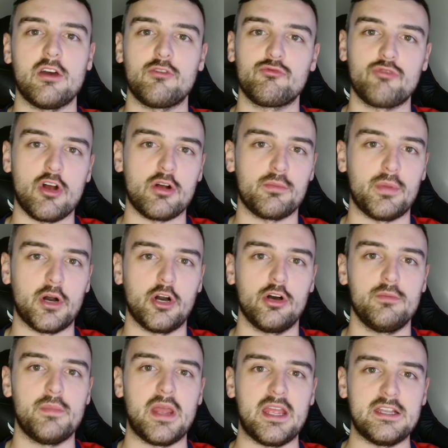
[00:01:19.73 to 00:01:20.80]
rock
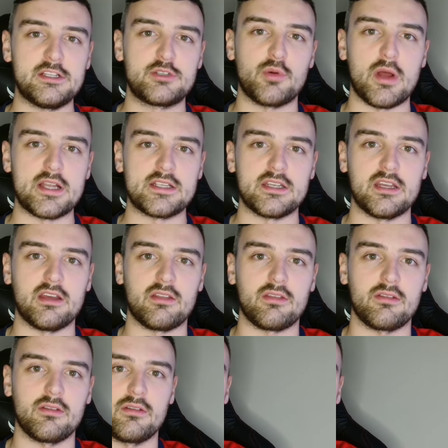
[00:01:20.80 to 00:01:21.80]
bottom in 20th.